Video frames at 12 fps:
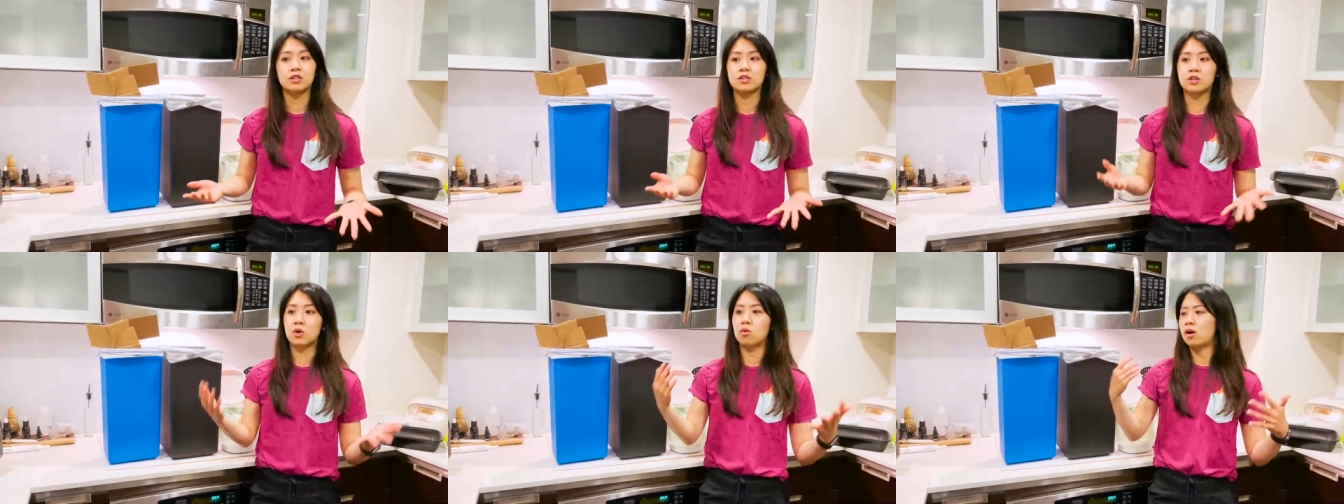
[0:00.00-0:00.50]

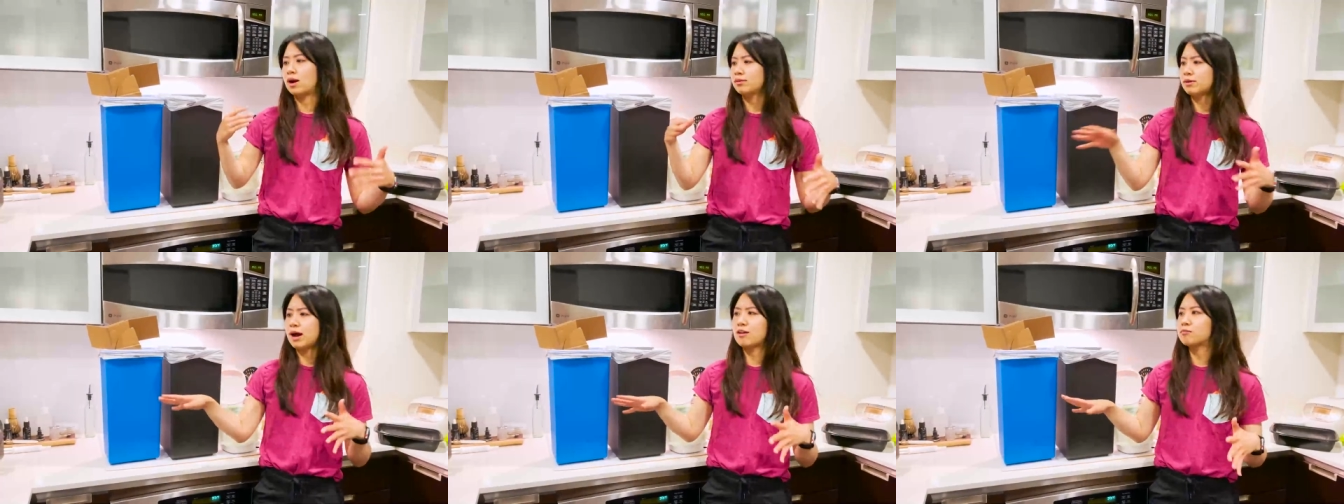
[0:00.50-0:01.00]
So I
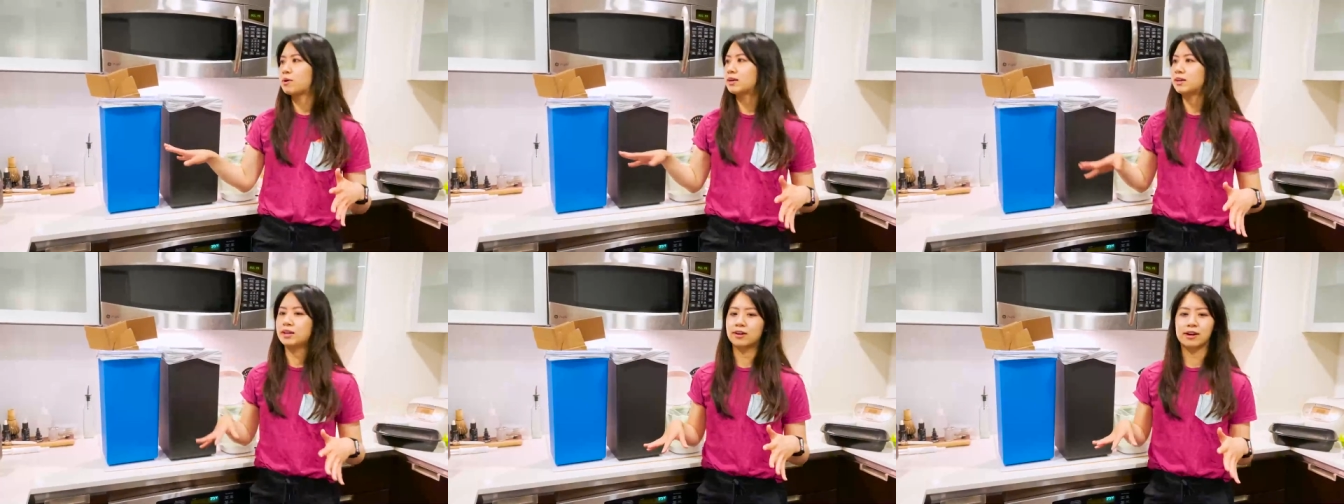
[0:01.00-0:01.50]
don't have
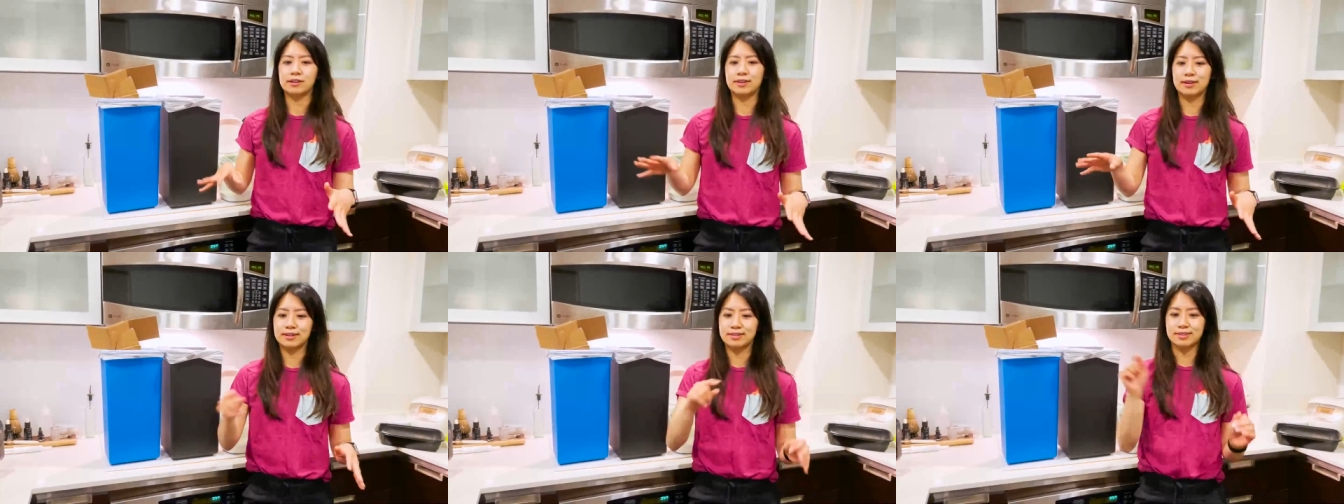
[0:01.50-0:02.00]
mine here, I
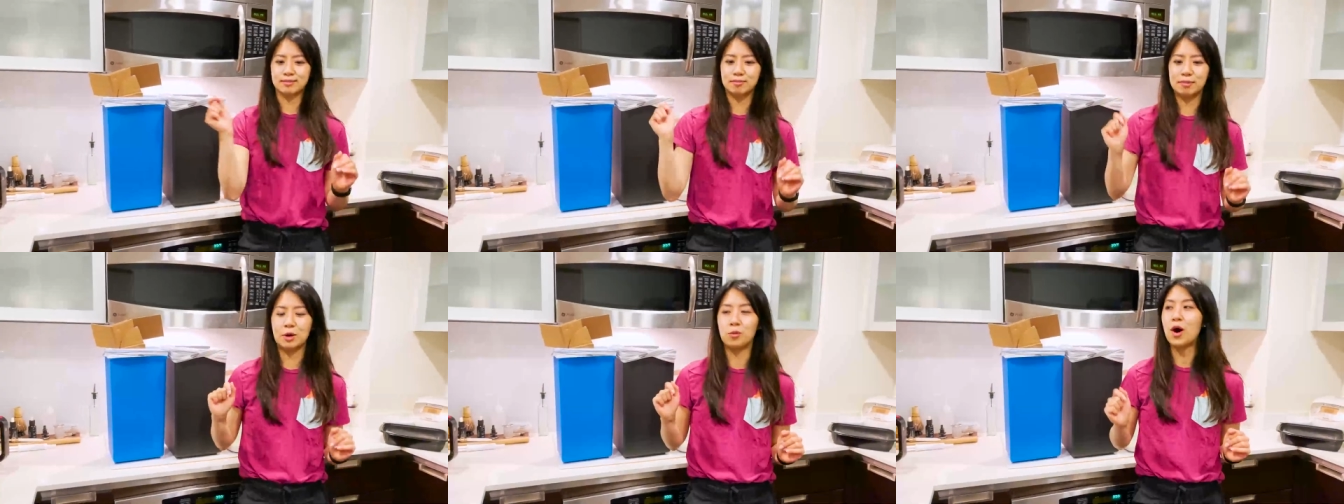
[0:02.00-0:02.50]
think it's
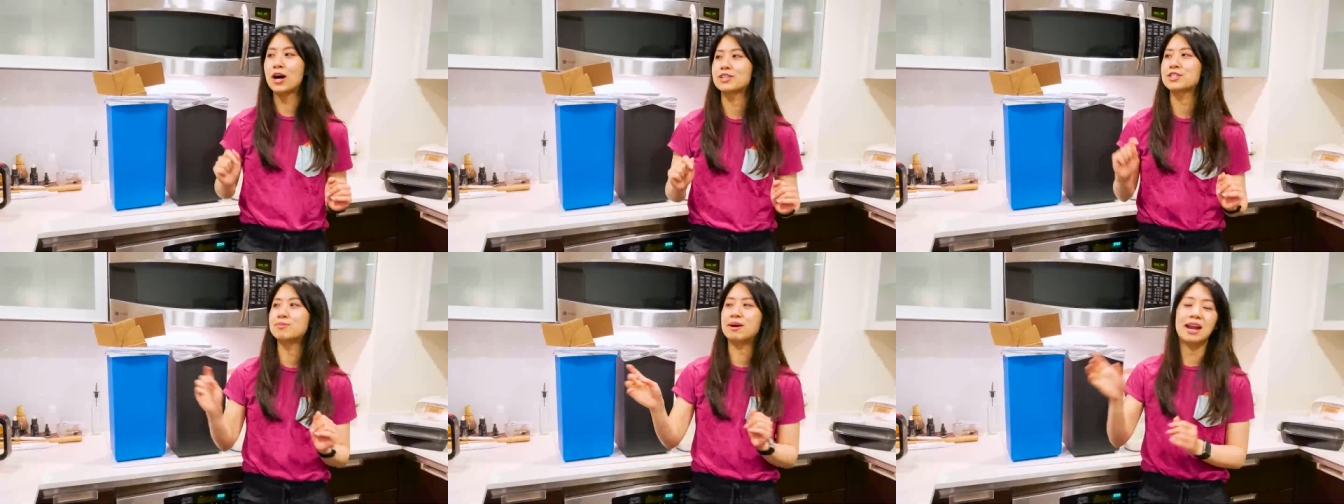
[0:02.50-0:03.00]
being
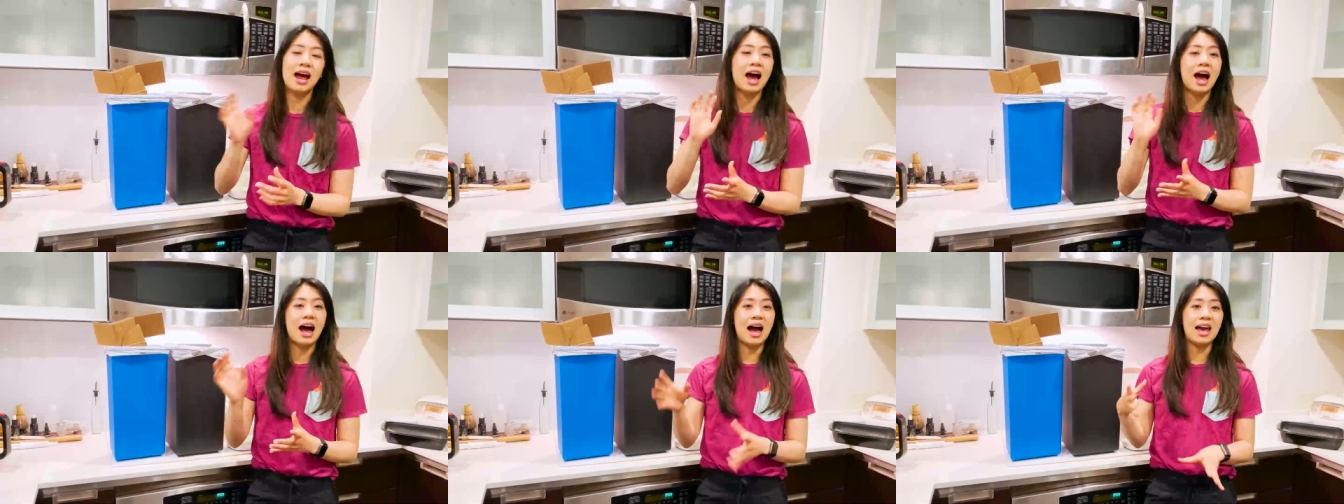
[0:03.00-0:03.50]
washed, but
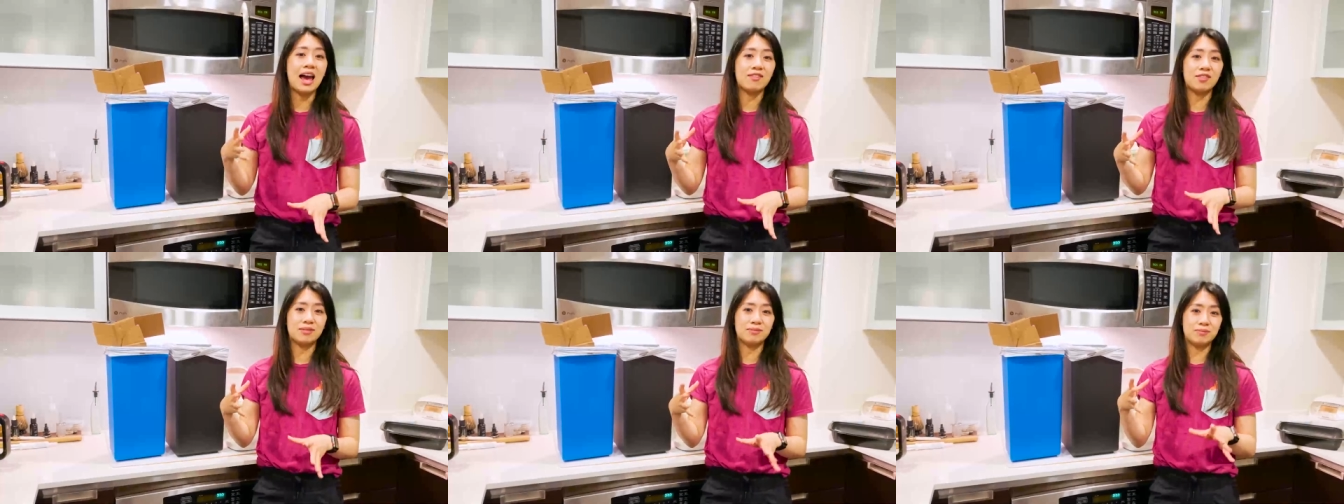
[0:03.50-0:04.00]
I
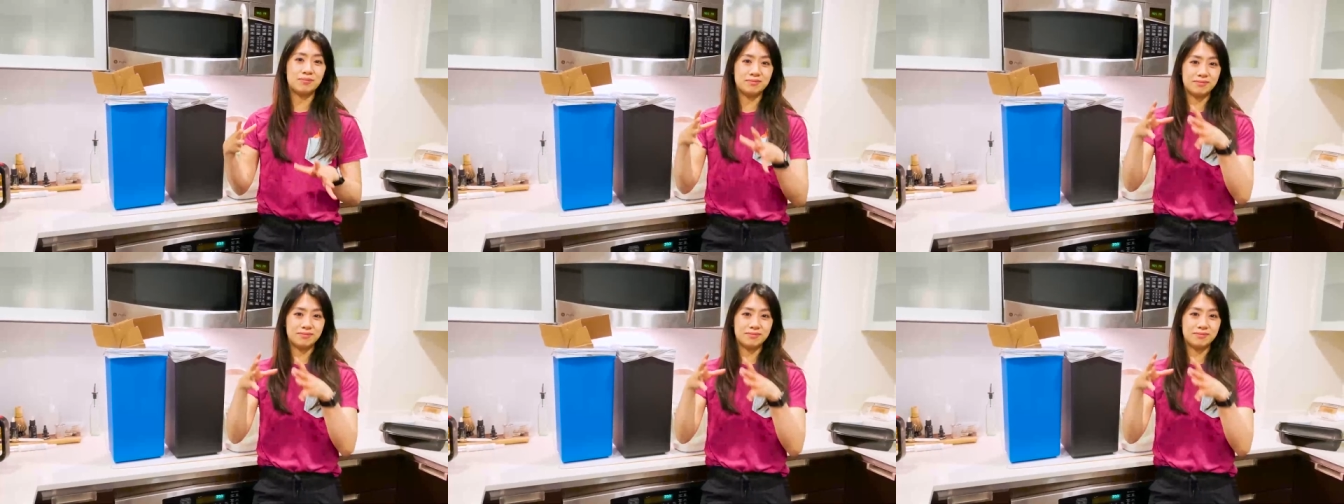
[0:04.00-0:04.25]
have a